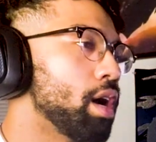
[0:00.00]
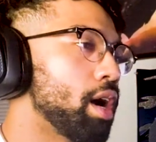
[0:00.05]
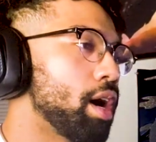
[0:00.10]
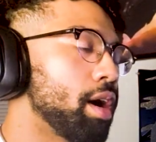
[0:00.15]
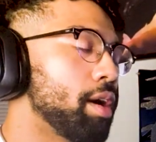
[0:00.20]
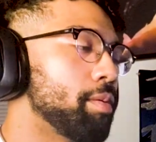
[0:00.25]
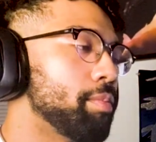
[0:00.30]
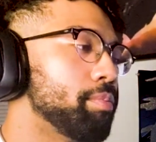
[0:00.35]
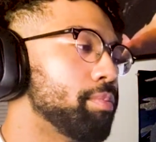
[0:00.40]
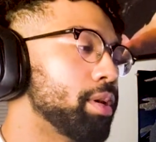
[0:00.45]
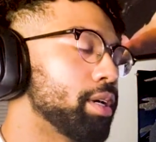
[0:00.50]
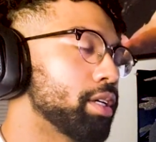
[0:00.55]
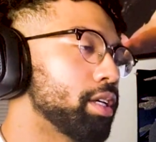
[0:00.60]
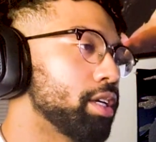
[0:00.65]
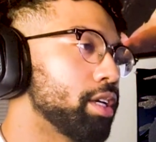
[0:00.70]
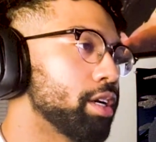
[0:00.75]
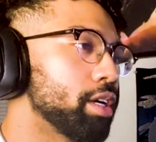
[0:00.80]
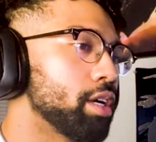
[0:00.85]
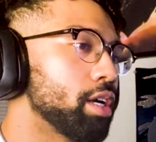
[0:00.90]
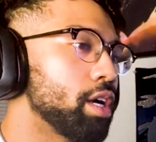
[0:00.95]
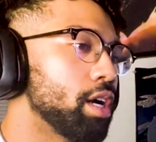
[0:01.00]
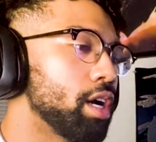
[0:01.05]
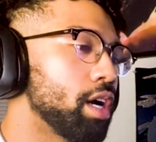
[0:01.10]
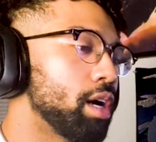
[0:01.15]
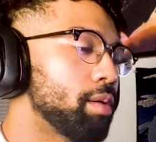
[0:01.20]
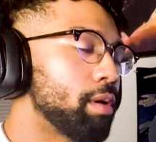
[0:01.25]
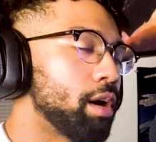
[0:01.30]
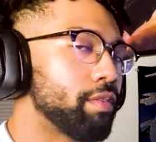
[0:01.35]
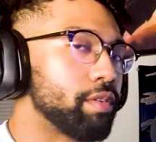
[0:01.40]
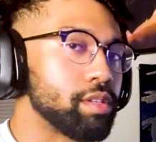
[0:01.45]
Um, but here,
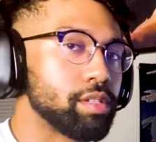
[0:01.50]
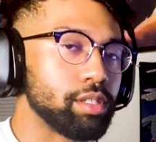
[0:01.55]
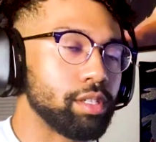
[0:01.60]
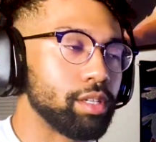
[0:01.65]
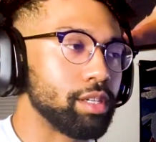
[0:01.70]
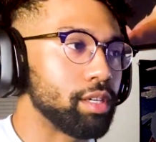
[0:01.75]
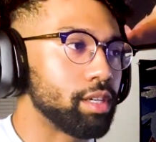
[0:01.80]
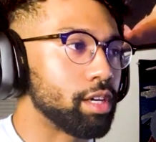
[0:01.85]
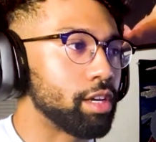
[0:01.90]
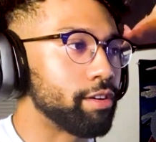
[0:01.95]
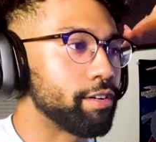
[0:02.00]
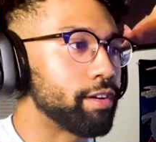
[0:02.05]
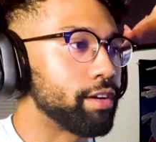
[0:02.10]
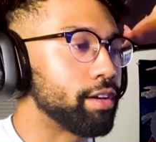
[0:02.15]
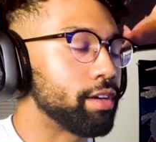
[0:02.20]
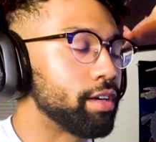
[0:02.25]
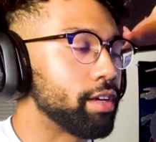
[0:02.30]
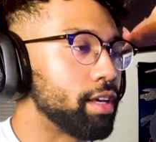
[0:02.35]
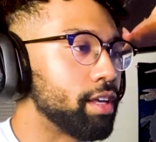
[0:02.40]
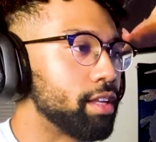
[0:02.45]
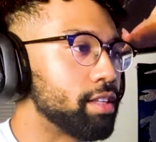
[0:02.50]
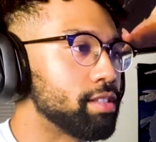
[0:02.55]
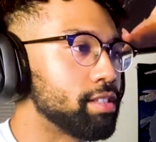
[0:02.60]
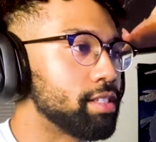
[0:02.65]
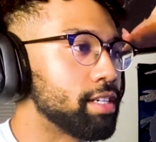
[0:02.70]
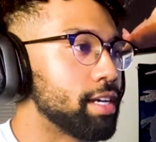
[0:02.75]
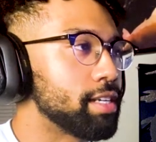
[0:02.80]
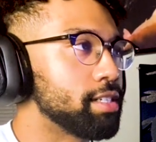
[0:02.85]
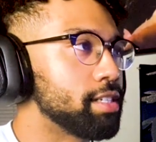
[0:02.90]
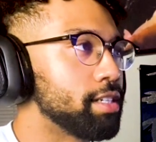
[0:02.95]
um, obviously Akira and Xu
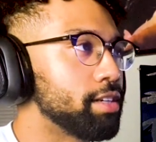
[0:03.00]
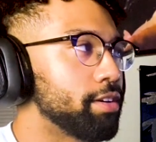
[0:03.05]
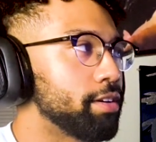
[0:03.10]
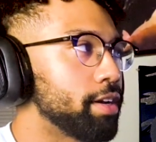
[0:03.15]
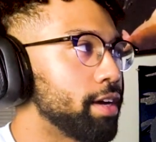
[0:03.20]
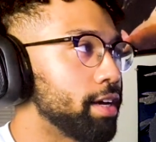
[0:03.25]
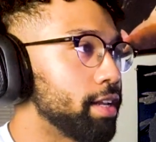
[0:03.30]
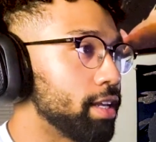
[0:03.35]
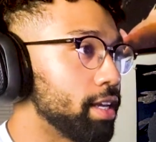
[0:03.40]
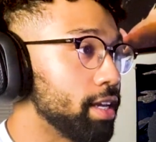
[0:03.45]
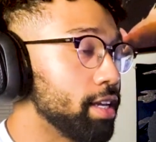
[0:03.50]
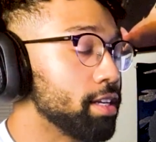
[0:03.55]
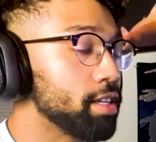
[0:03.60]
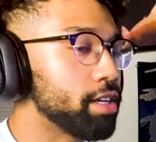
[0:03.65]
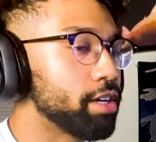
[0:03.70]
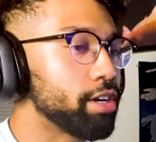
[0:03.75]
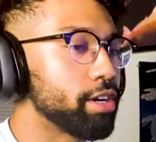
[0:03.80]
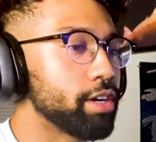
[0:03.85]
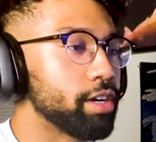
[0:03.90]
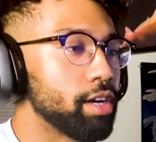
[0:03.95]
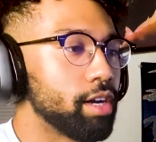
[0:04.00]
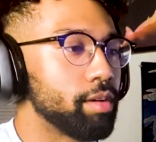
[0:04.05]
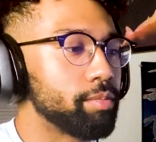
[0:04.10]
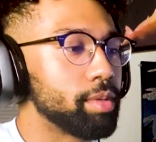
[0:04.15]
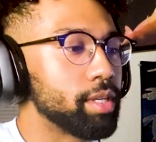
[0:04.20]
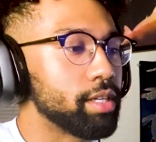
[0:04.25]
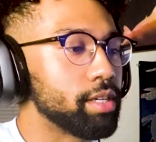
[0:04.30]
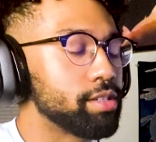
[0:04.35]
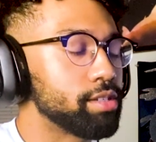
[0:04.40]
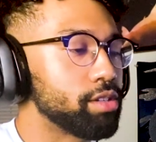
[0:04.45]
Jiaqi are not in here um,
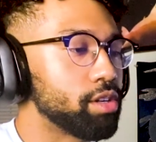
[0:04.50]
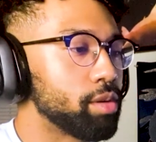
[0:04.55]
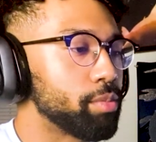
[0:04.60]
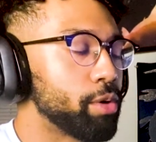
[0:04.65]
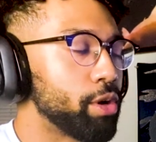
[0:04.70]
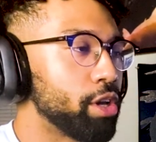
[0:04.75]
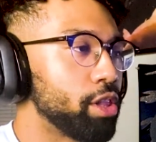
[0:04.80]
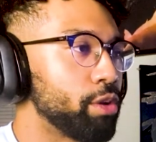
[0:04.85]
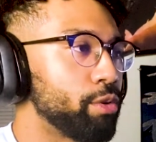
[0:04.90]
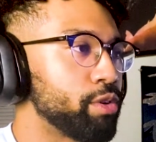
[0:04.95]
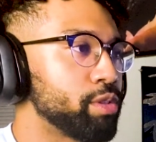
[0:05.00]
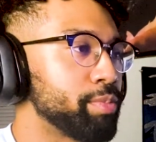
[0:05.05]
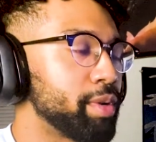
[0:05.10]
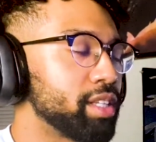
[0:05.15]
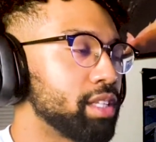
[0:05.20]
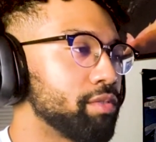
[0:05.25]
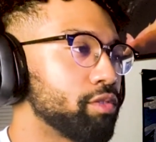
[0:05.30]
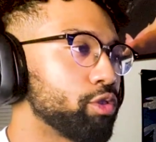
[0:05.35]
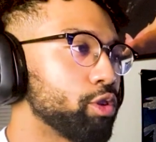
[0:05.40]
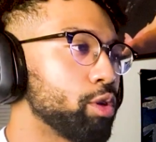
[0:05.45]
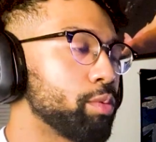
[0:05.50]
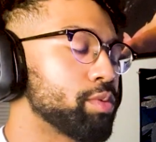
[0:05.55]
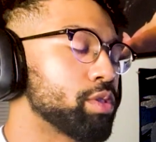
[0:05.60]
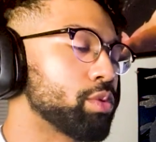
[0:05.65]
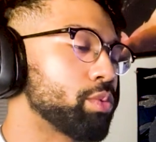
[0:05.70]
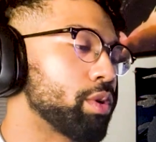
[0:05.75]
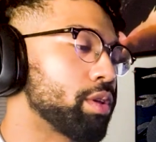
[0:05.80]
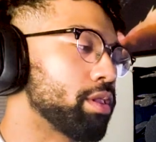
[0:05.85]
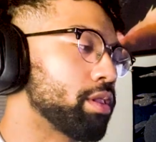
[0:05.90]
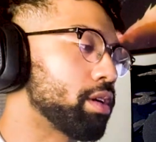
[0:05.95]
because they're part of their respective groups
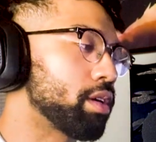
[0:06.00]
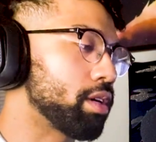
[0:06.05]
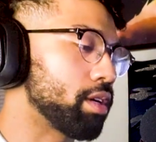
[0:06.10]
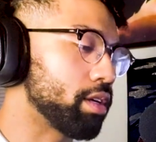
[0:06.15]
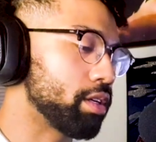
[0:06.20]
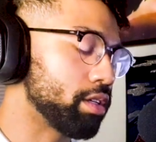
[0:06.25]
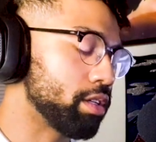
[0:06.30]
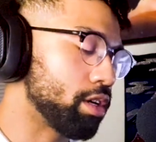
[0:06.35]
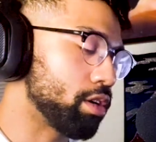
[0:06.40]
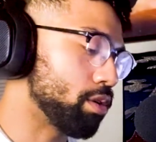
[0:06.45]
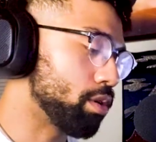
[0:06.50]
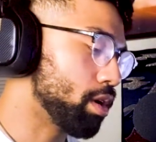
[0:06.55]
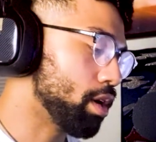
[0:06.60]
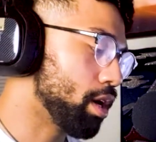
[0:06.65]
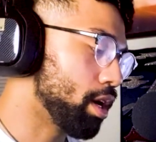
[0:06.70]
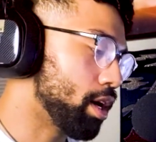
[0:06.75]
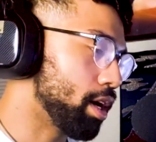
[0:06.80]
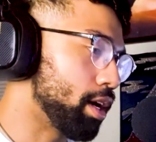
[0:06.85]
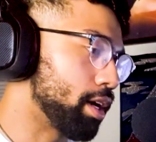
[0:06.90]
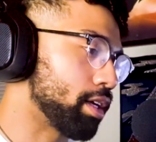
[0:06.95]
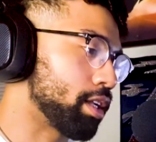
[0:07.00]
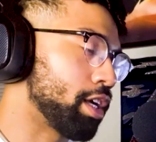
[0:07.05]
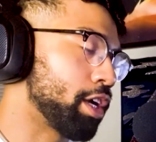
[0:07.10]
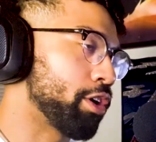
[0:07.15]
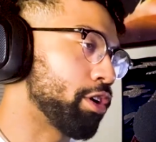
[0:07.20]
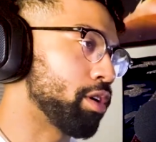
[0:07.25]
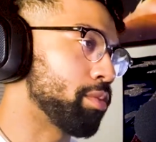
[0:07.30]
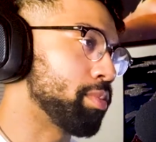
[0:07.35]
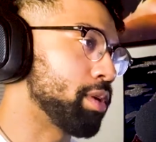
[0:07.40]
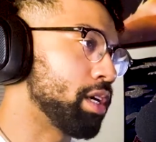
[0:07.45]
with, uh, you know,
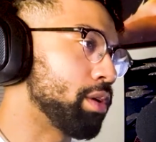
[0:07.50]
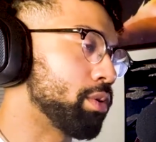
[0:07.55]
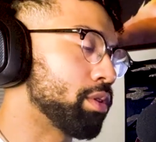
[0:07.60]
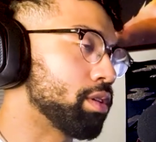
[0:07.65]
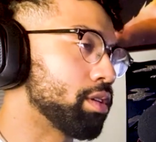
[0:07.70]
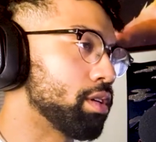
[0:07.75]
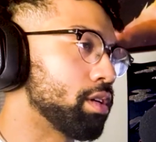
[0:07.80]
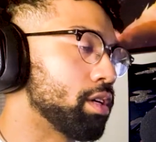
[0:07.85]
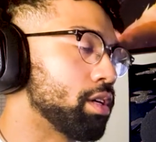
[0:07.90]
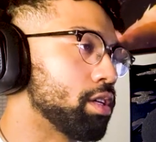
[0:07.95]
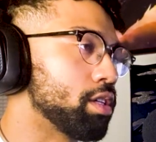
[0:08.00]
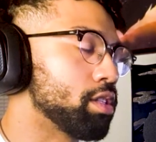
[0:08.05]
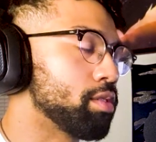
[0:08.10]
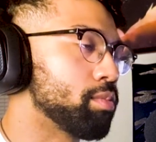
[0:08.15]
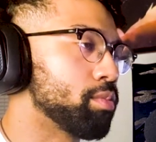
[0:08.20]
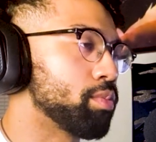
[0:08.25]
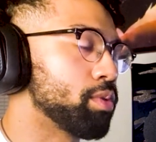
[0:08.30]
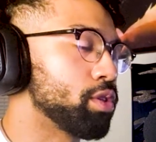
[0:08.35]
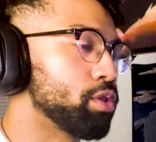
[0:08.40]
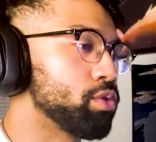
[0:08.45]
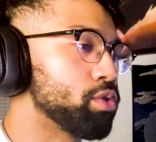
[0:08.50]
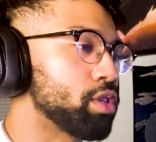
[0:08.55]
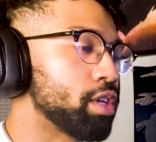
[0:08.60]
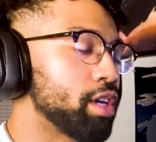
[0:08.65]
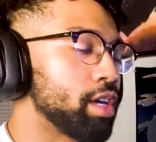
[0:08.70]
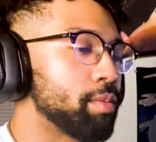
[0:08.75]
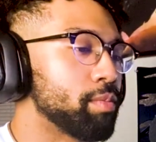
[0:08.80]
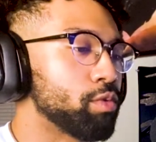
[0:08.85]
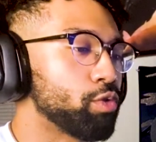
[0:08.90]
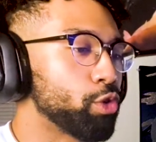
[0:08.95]
Akira being with the Produce
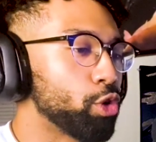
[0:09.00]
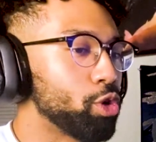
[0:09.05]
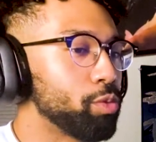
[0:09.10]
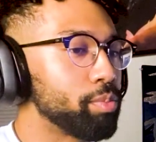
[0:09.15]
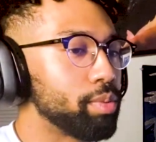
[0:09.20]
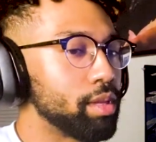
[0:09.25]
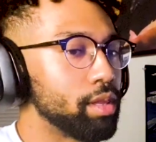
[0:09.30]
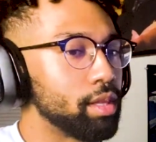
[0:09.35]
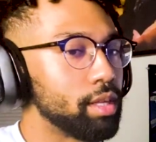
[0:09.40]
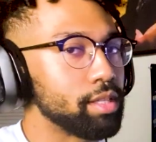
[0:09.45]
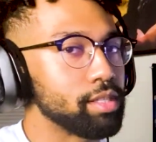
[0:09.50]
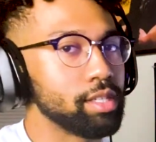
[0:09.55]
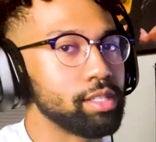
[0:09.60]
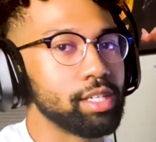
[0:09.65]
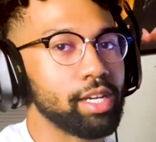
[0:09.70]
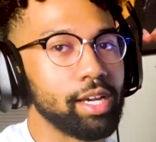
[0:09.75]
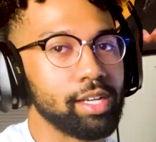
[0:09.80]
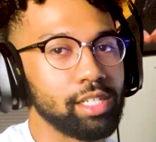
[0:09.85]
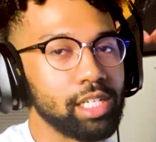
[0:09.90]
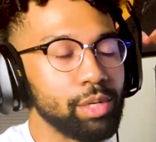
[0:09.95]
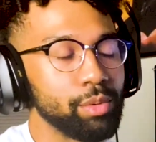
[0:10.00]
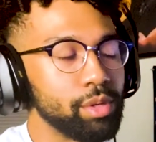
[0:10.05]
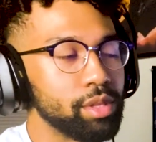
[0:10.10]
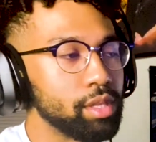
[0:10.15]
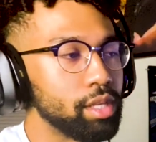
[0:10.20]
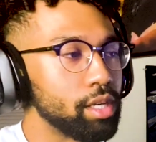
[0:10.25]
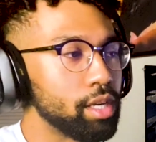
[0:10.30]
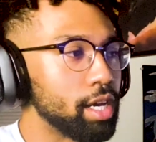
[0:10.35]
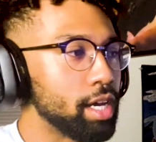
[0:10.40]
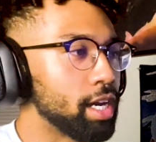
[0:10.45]
Camp group and then Xu Jiaqi with
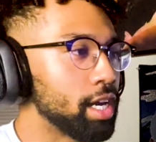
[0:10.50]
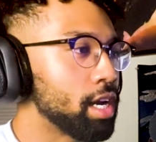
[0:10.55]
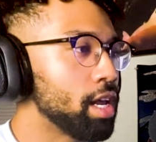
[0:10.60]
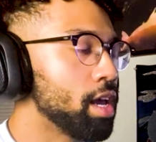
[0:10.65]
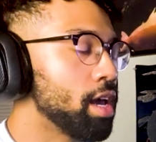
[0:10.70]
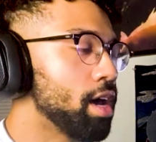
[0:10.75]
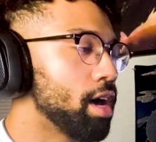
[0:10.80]
the Nine.